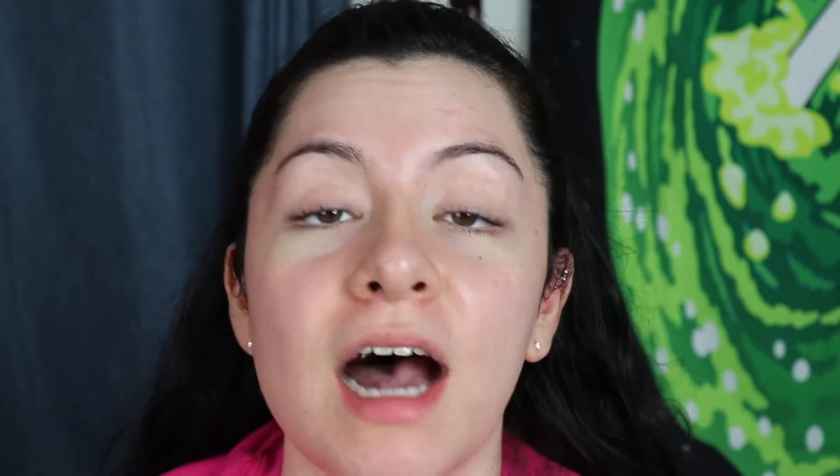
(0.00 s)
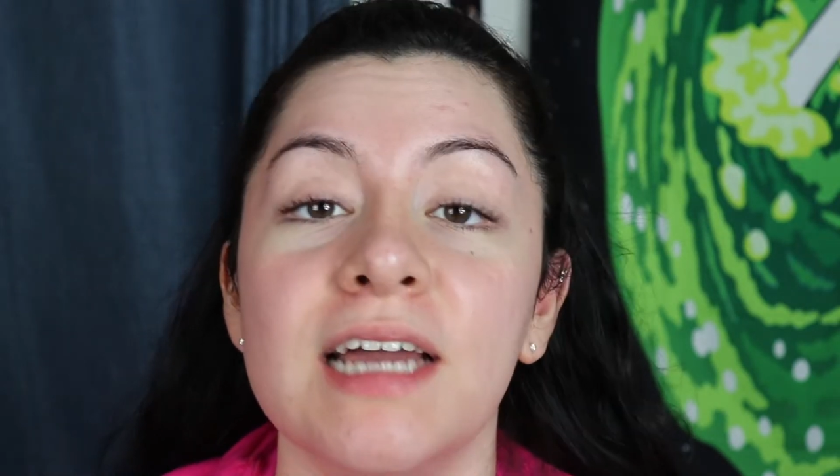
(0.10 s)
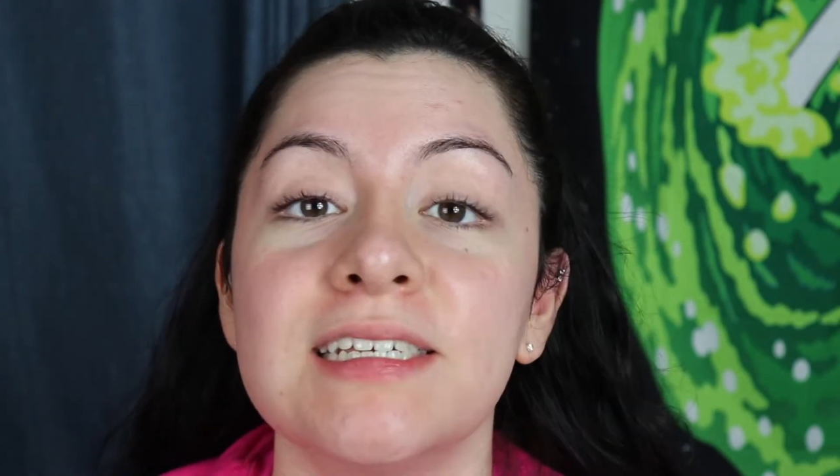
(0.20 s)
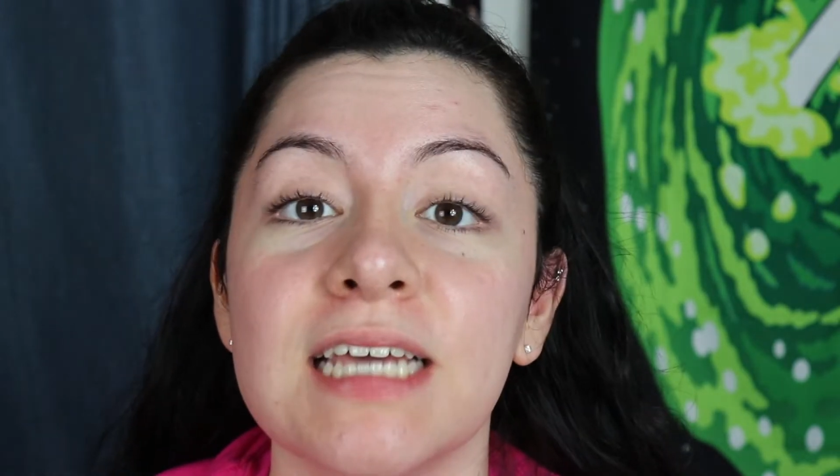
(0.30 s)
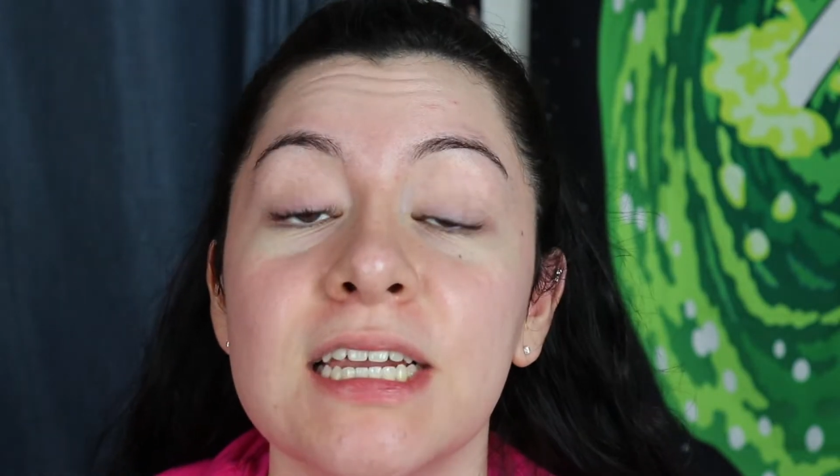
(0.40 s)
I
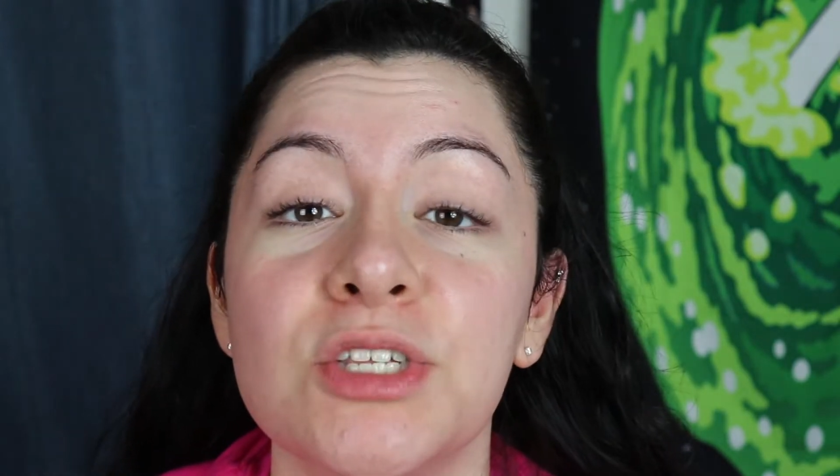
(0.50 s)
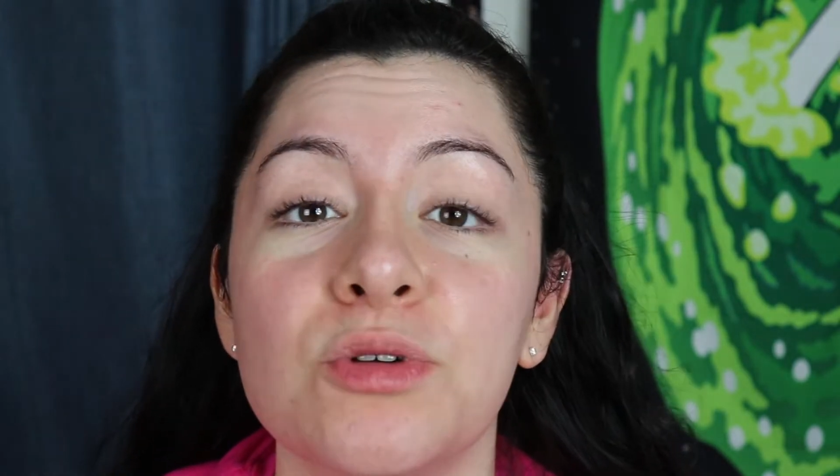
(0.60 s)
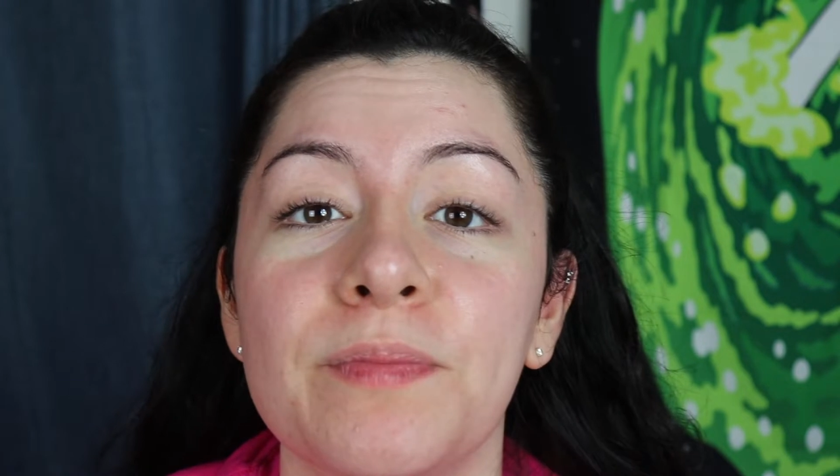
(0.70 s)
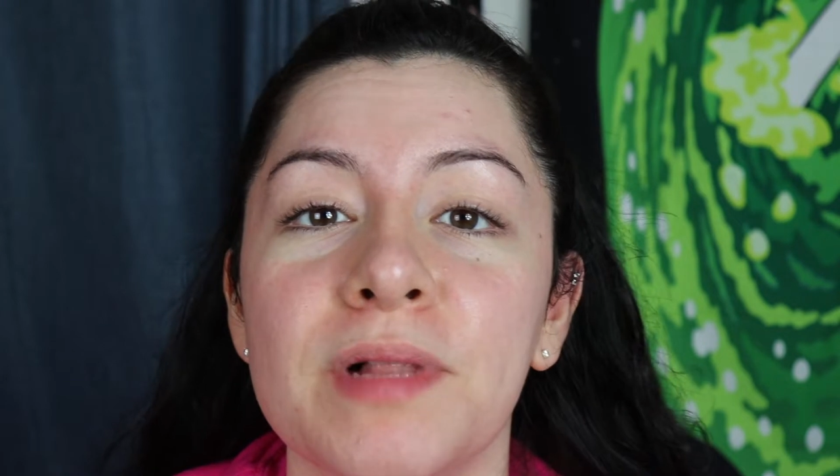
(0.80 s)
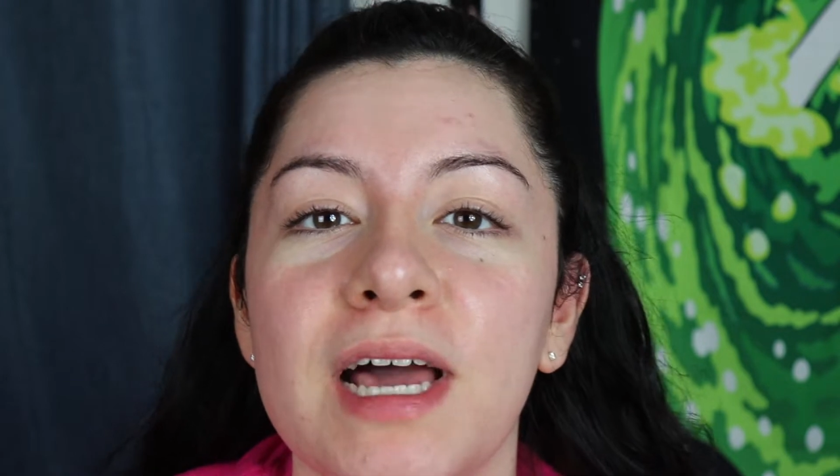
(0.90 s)
decided
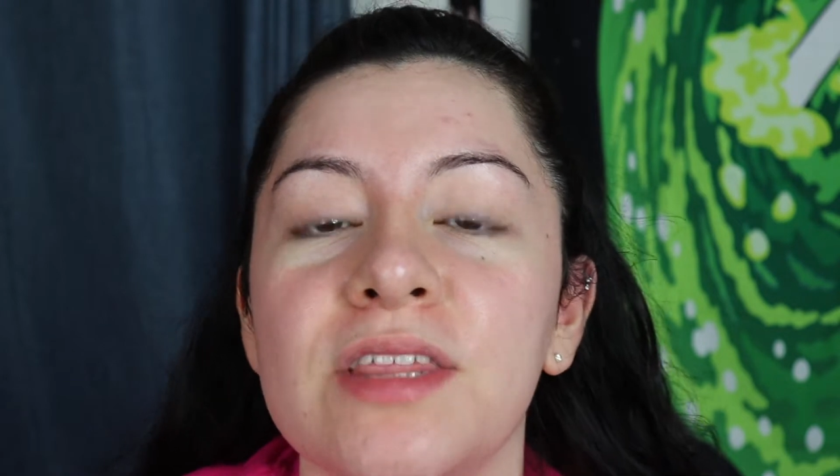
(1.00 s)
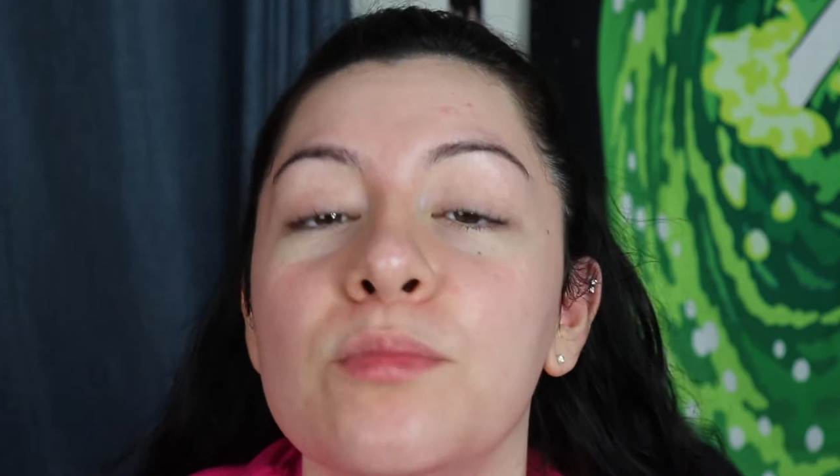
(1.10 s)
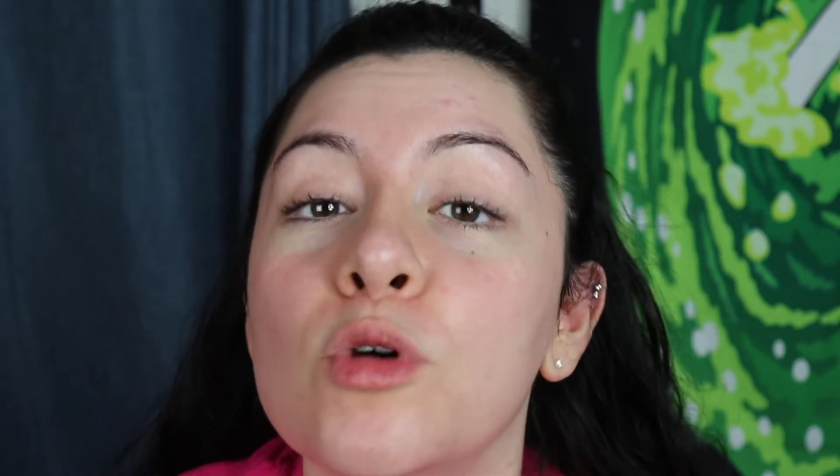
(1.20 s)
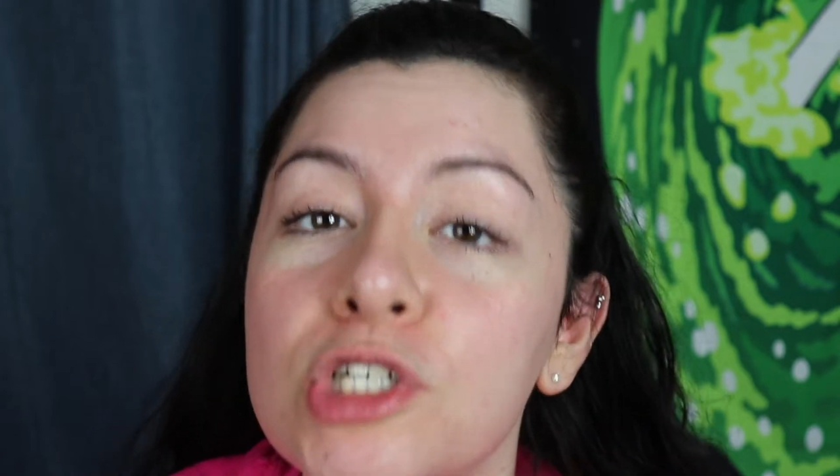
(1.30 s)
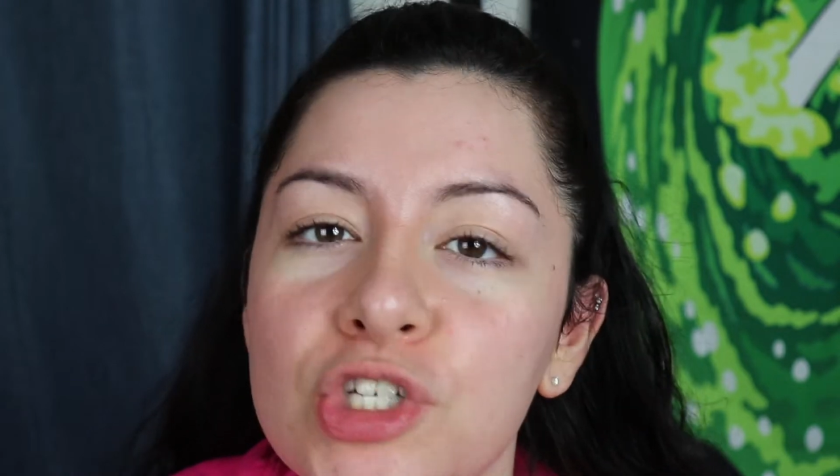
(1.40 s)
to apply the
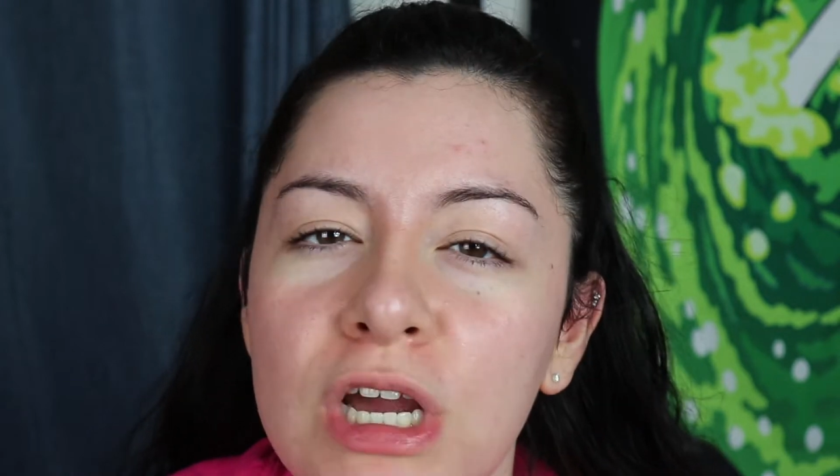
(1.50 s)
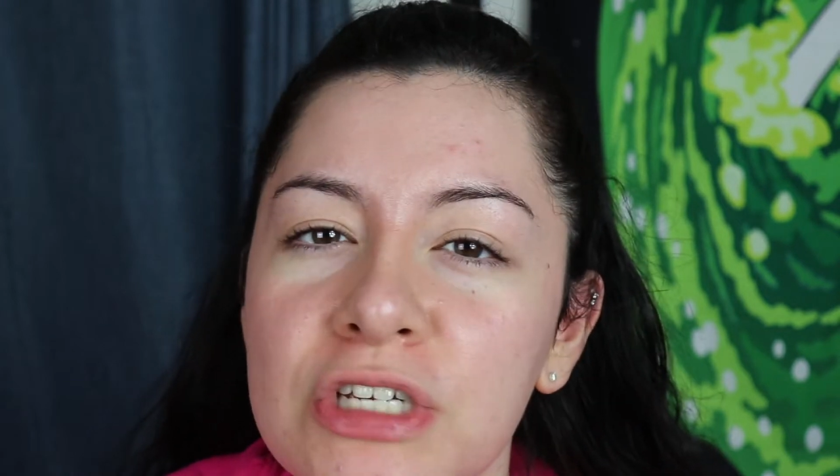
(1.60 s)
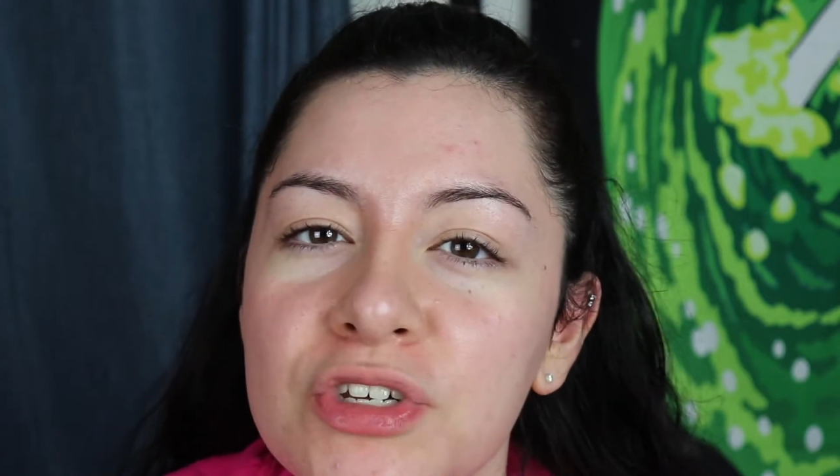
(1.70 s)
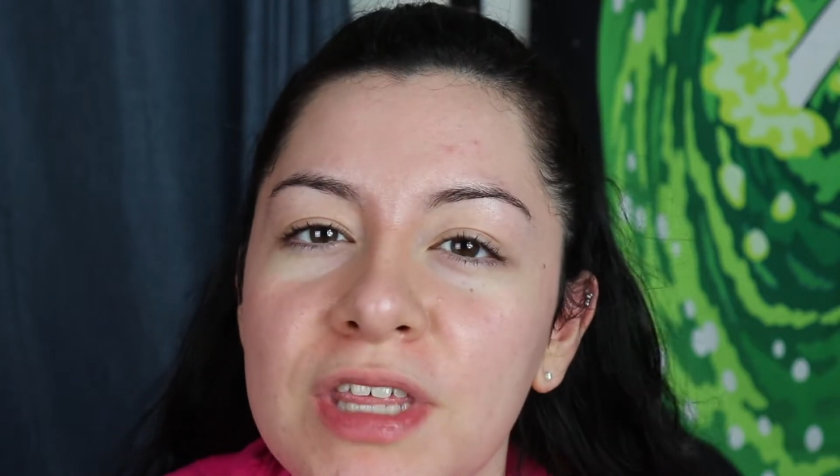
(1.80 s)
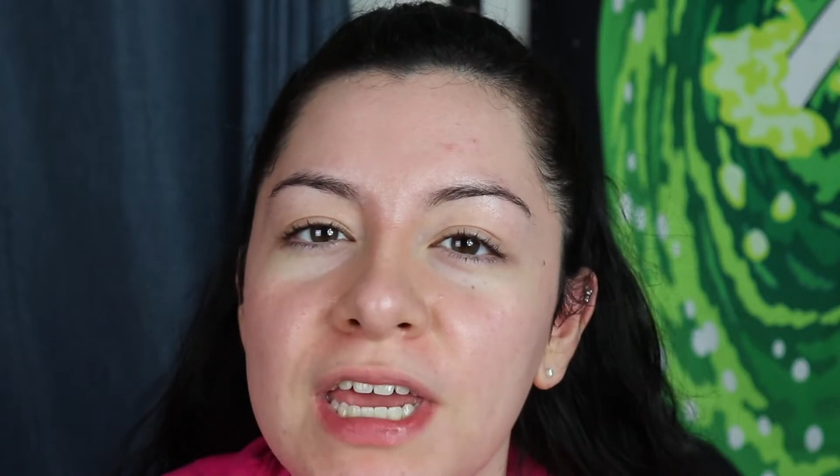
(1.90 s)
moisturizer